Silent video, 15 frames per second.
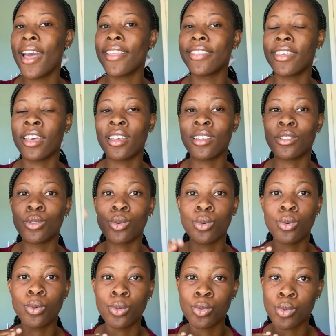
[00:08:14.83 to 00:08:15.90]

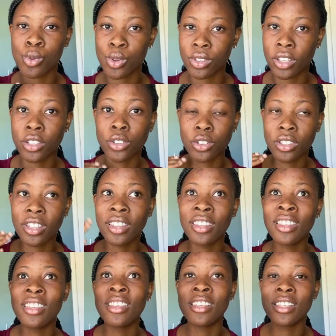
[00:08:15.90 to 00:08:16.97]

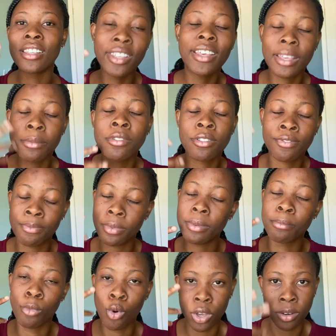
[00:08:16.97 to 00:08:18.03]
He gives
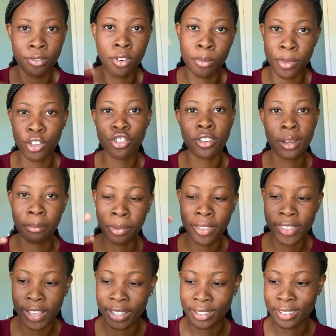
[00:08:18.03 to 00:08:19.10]
more information about
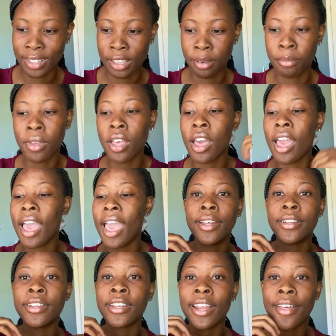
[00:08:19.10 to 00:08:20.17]
the exam.
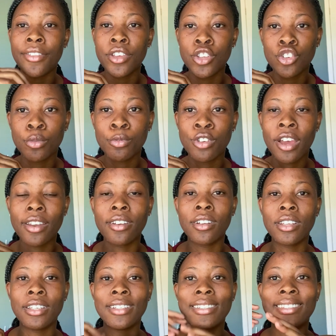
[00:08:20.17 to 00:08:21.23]
And another YouTube channel
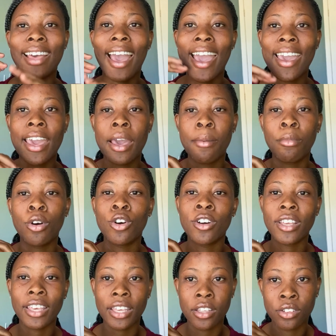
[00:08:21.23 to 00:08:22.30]
is I Am
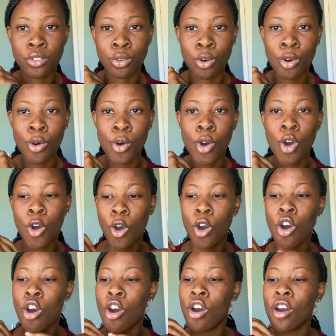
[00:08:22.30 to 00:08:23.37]
Koketo.
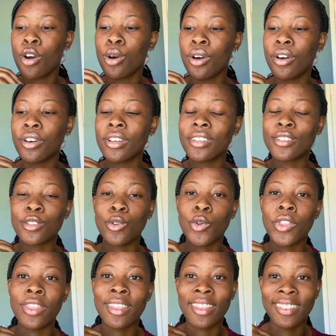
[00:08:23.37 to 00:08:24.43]
So
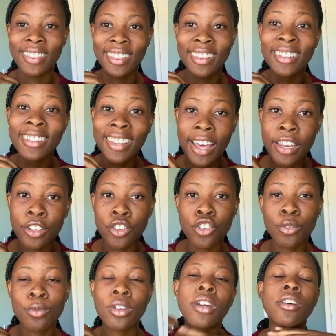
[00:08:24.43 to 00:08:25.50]
that
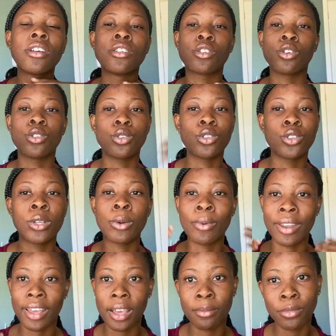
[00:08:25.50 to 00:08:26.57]
YouTube channel is also doing
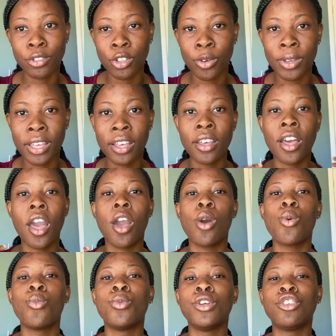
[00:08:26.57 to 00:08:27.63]
what I'm doing,
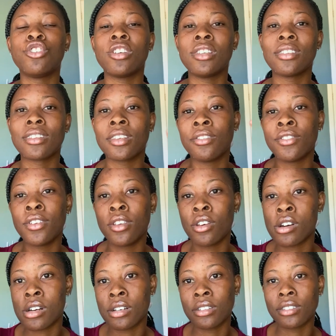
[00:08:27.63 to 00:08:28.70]
which is giving you
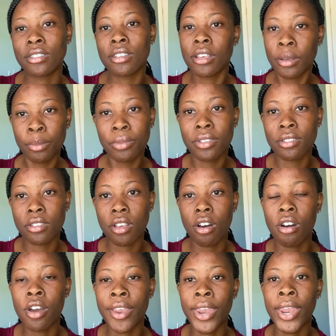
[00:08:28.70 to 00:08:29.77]
all tips
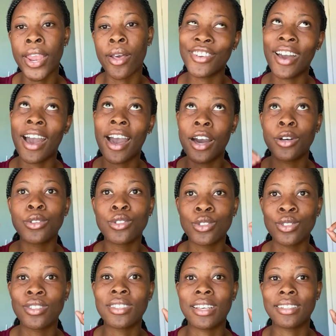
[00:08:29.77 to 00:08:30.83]
on how
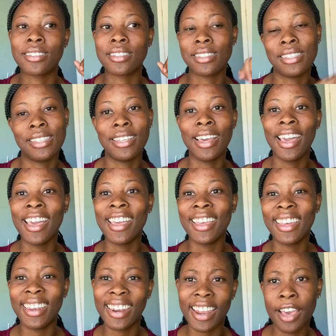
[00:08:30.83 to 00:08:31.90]
to succeed
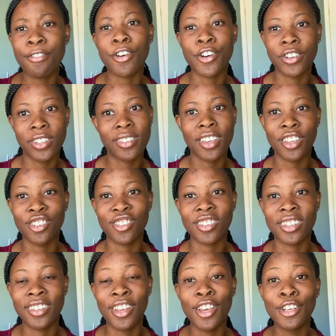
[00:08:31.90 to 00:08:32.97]
in life
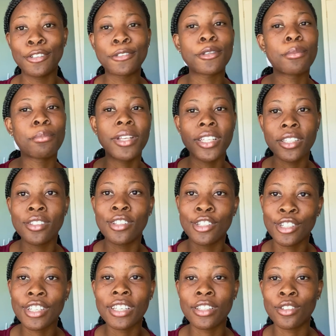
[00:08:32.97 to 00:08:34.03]
orientation. So please
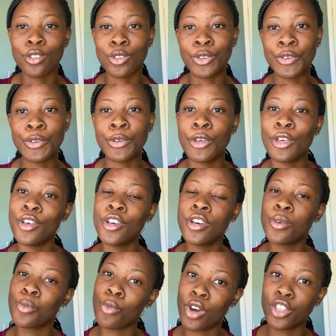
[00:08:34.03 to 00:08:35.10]
look into
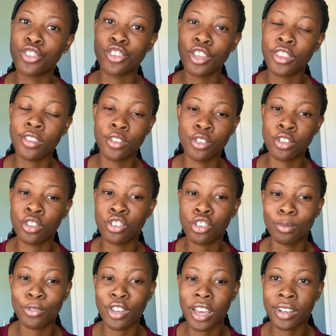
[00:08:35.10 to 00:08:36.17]
watching those
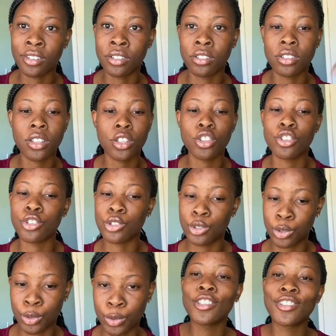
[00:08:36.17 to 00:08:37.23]
YouTube channels
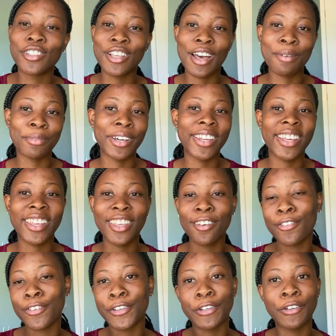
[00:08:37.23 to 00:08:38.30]
too. So I'm gonna give
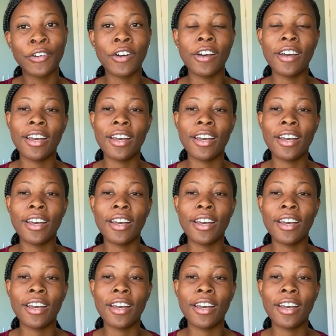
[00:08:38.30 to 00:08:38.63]
you